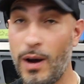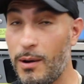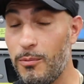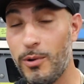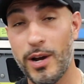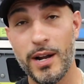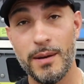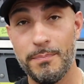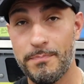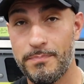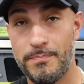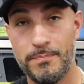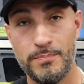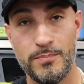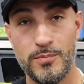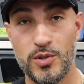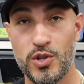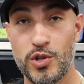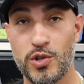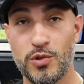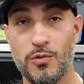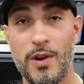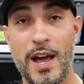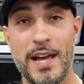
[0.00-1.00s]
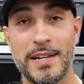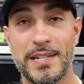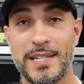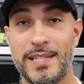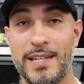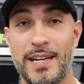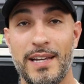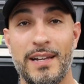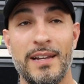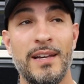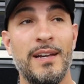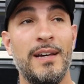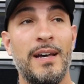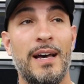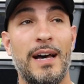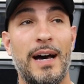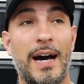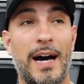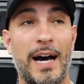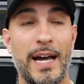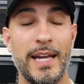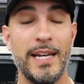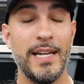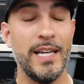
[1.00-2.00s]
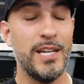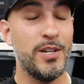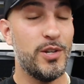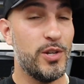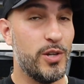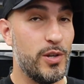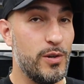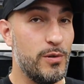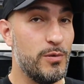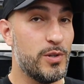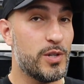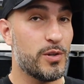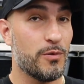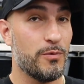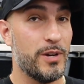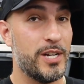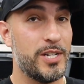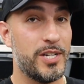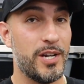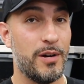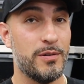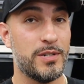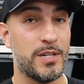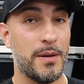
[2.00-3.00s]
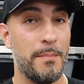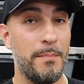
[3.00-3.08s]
want to stress that I need you to reach out